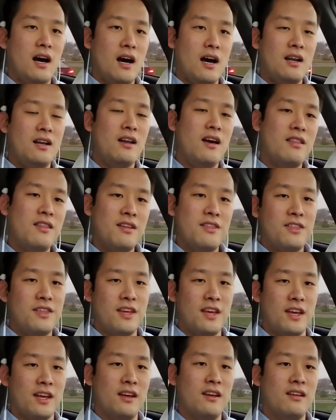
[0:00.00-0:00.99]
Another
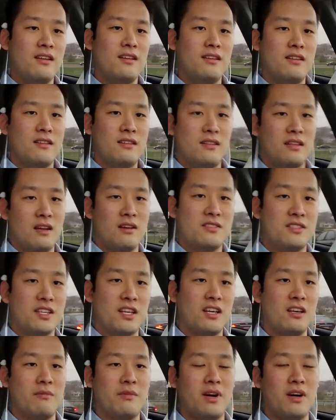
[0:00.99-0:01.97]
thing that I was
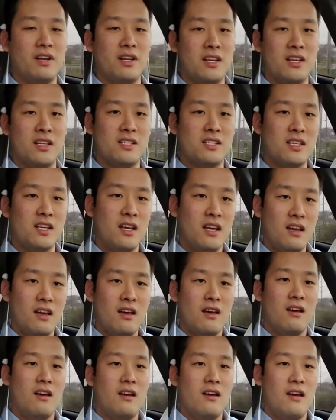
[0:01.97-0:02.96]
thinking about is,
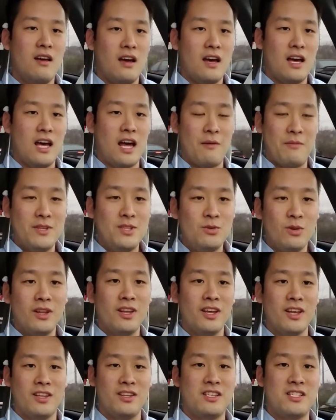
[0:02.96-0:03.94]
I've been
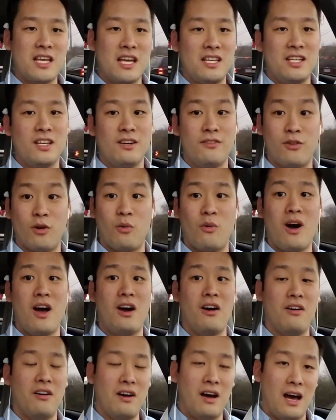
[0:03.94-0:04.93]
dwelling on this idea for a
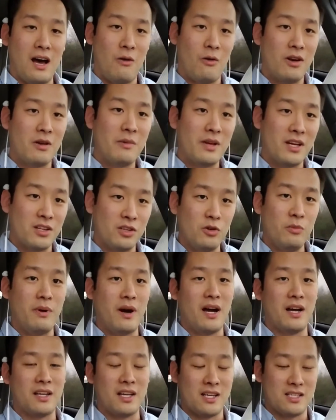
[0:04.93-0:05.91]
while. I want to make a new
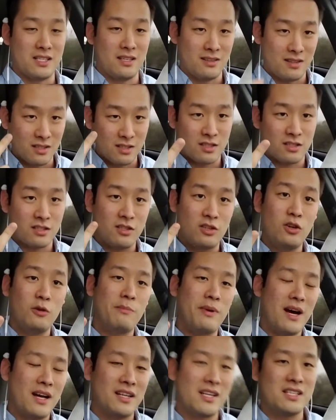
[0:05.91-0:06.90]
podcast. There's 2
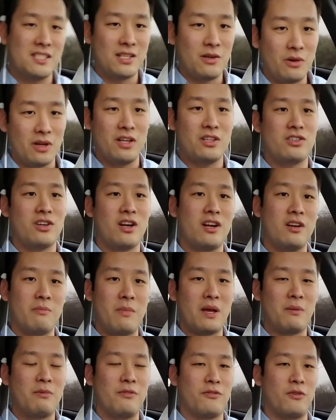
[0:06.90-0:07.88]
podcasts I want to try to
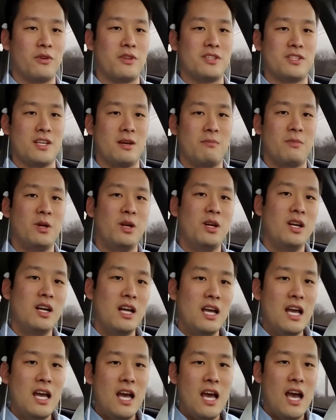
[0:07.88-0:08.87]
make before the summer,
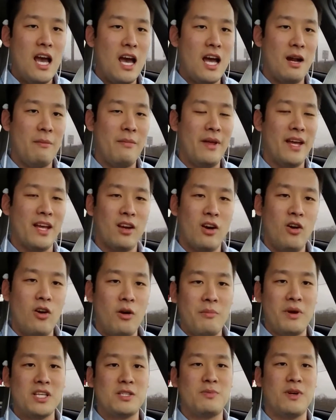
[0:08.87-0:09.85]
and I'm like, oh,
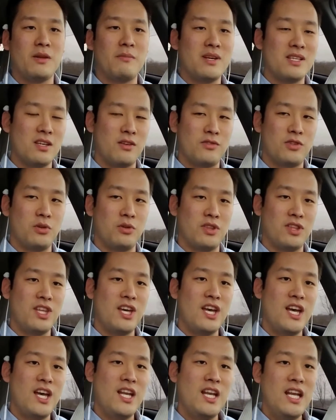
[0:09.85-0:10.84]
am I spreading myself too
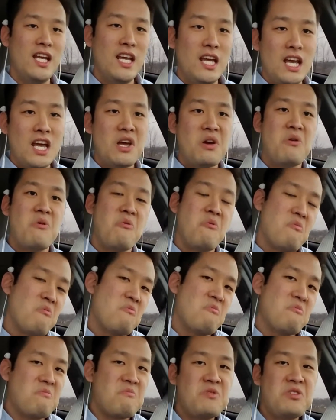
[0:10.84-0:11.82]
thin?
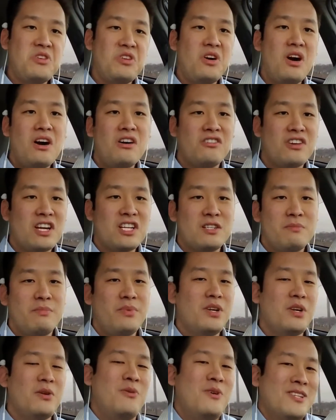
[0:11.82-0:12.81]
I'll crash and
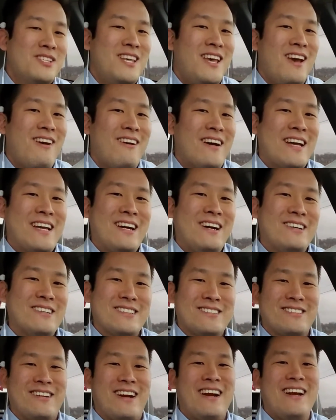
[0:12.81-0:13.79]
burn and we'll see how it goes,
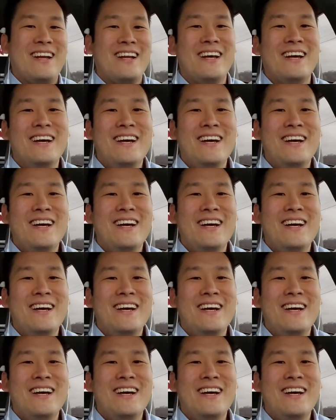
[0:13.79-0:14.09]
right?